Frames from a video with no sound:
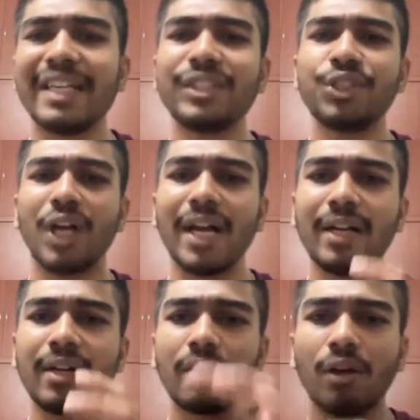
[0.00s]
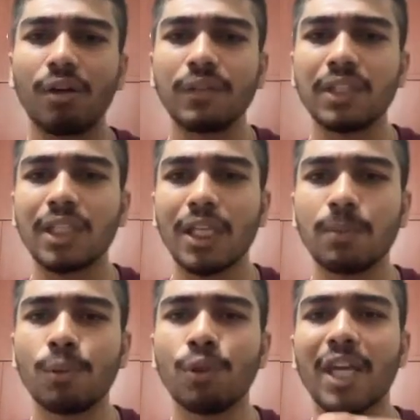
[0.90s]
a child of the
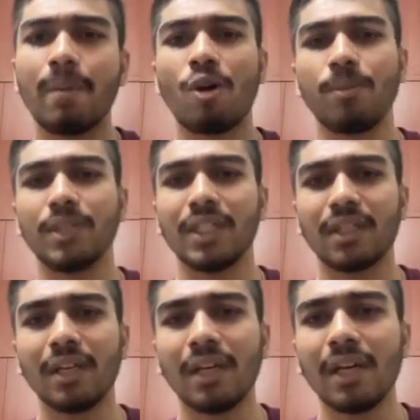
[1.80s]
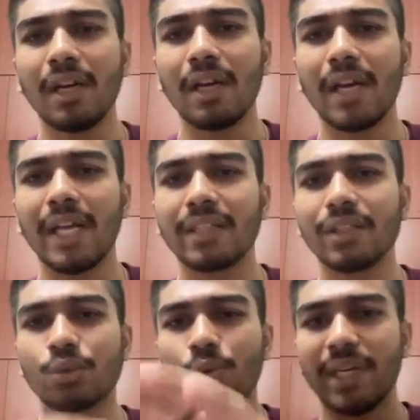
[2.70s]
chessboard game object like the
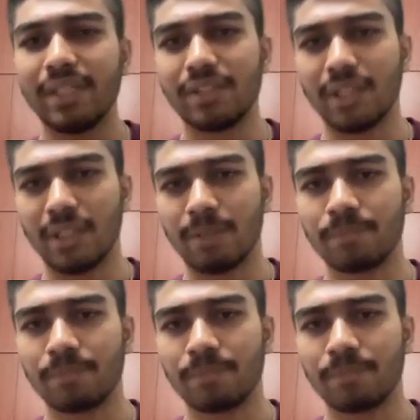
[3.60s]
squares are.